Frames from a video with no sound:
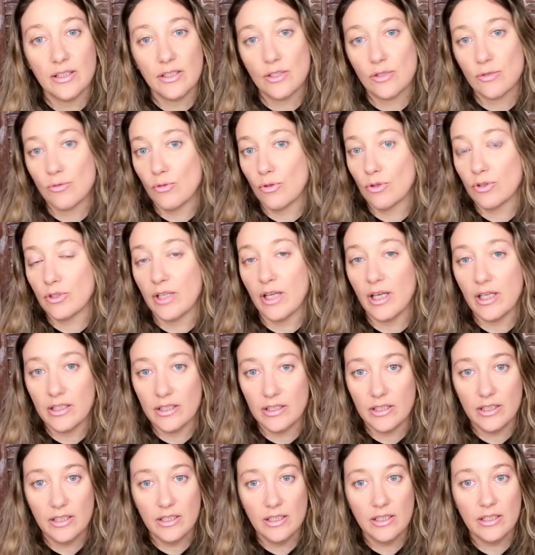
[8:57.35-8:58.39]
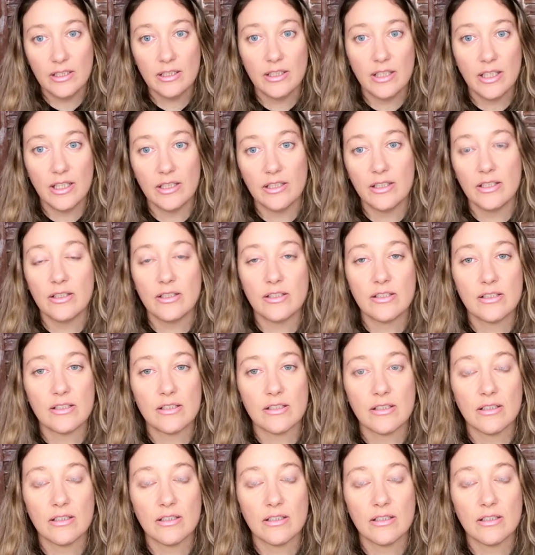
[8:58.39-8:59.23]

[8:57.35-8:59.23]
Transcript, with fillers: is what I think that it's